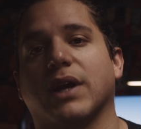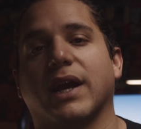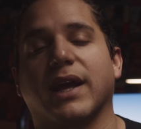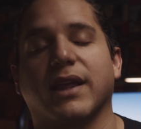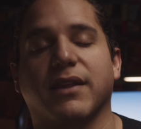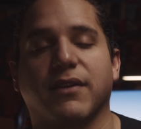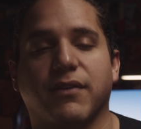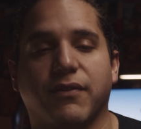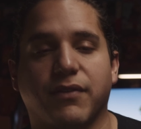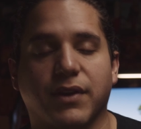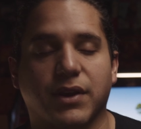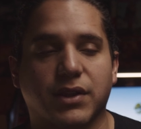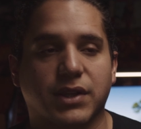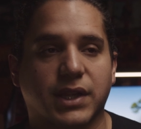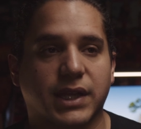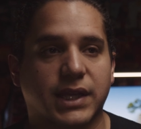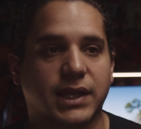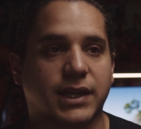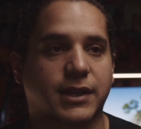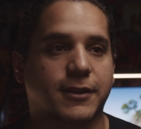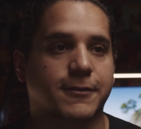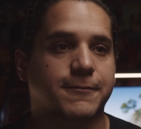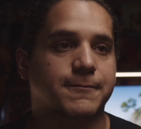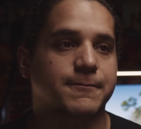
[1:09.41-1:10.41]
I felt
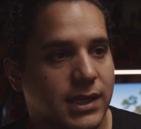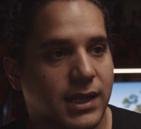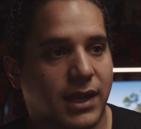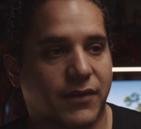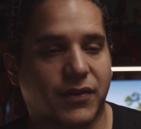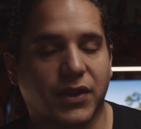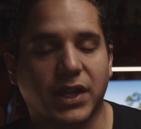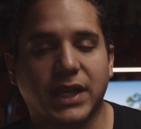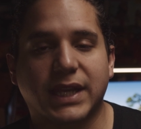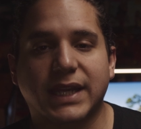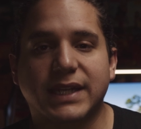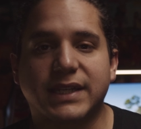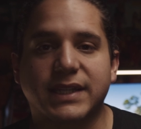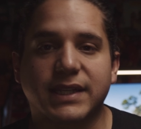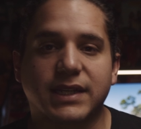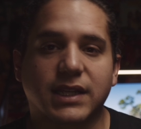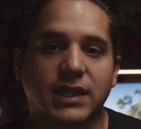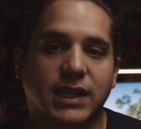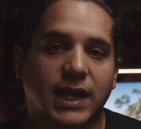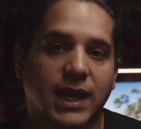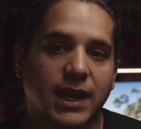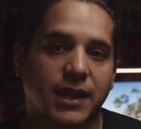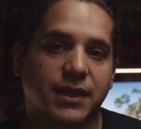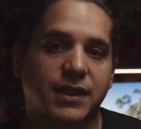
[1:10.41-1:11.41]
like it did a
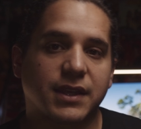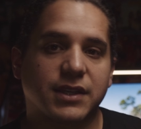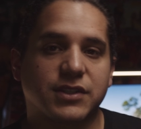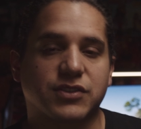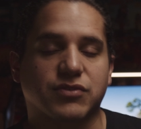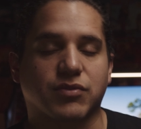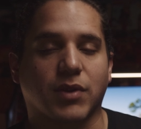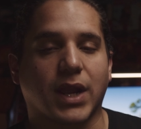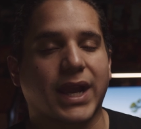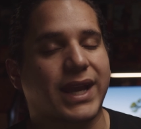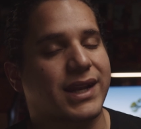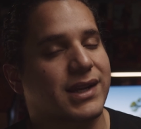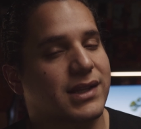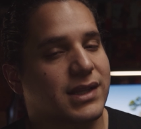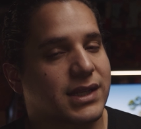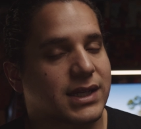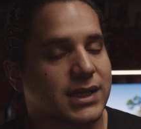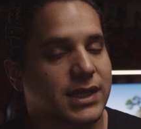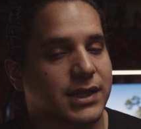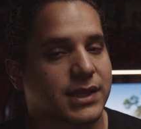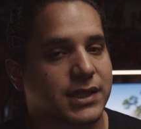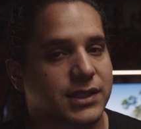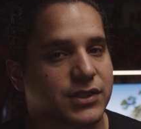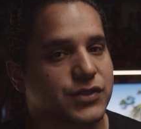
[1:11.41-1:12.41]
lot of things right and a
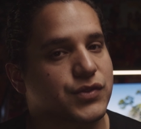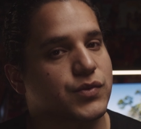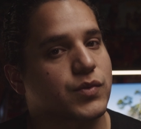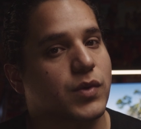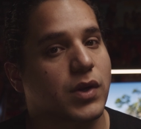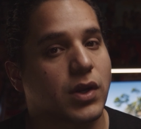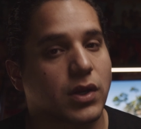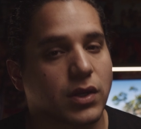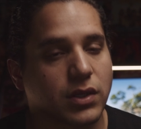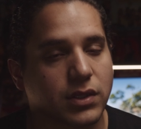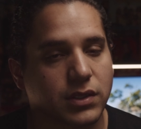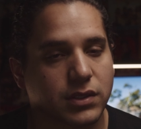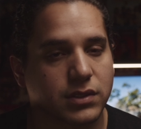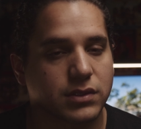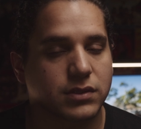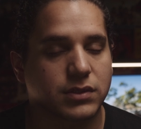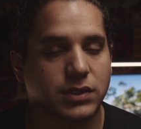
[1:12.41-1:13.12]
lot of things wrong,